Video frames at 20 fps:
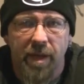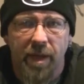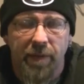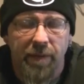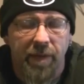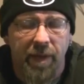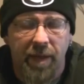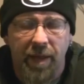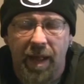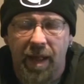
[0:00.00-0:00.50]
I was
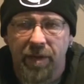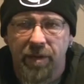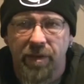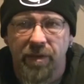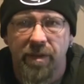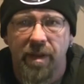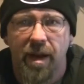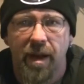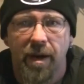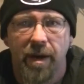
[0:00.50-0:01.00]
like, "I'll
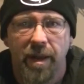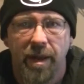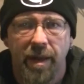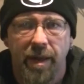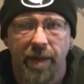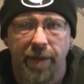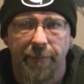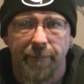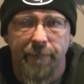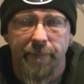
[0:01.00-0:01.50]
just carry
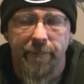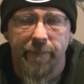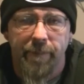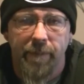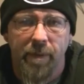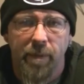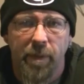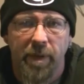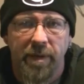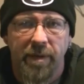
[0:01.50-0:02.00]
you in."
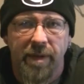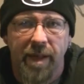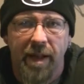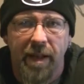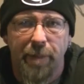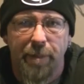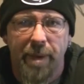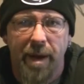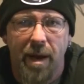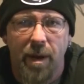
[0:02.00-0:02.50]
Weighs
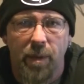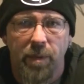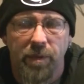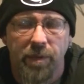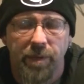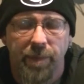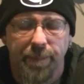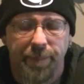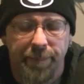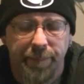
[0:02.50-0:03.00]
90
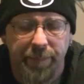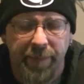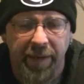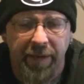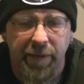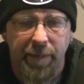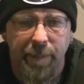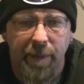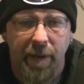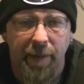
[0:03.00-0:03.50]
pounds.
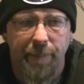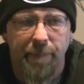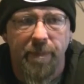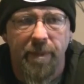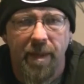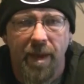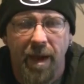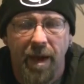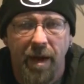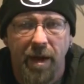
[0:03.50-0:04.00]
Picked him
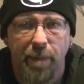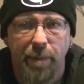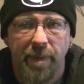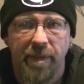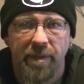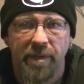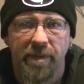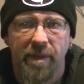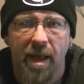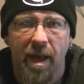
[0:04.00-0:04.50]
up, carried him
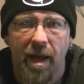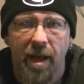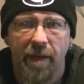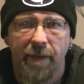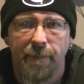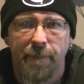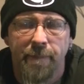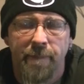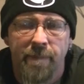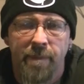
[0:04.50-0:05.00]
inside.
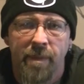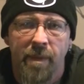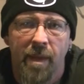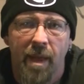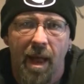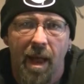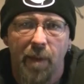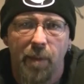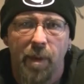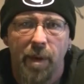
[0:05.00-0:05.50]

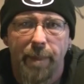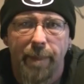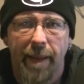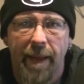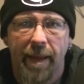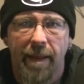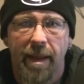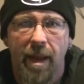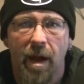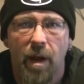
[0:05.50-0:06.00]
I went
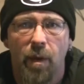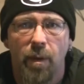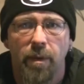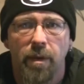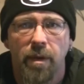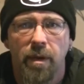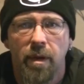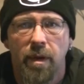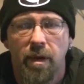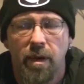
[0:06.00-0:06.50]
back out,
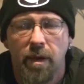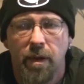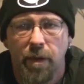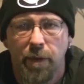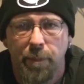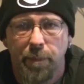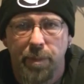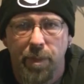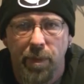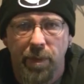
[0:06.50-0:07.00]

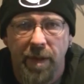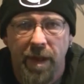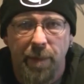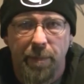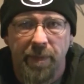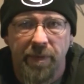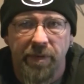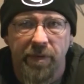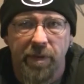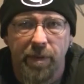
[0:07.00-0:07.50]
pulled
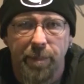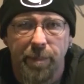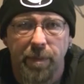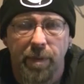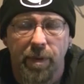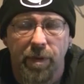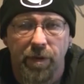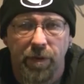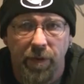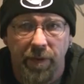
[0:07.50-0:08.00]
out my
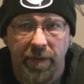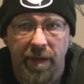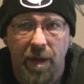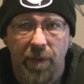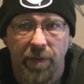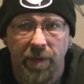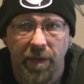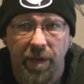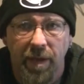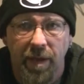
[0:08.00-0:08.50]
took
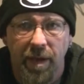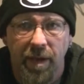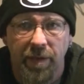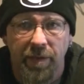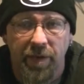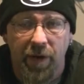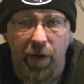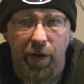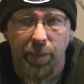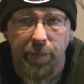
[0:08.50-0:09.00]
down the
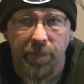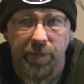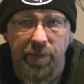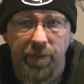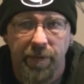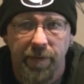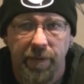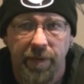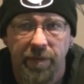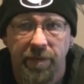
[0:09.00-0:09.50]
tarps,
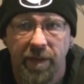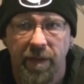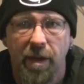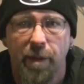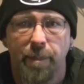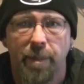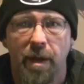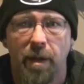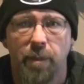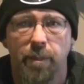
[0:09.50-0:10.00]
because they
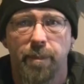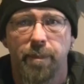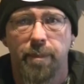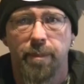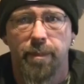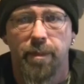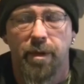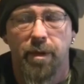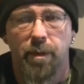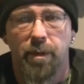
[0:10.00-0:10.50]
come down,
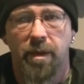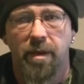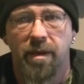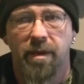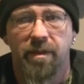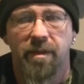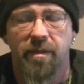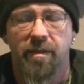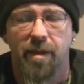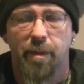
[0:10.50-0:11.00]
you know, they
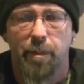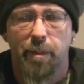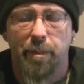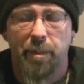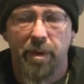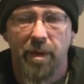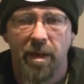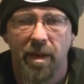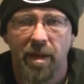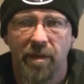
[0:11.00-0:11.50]
disassemble
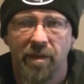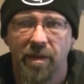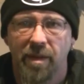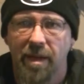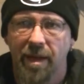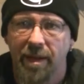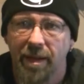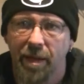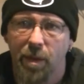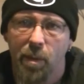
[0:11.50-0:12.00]
pretty easy, and
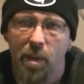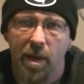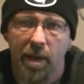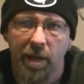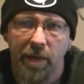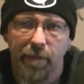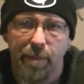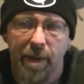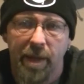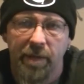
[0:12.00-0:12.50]
I didn't want to
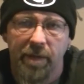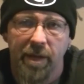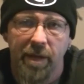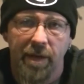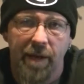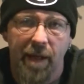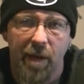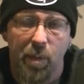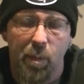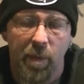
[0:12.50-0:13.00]
leave them out there in
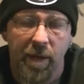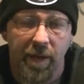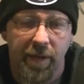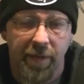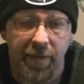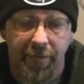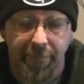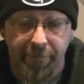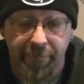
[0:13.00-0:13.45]
that wind.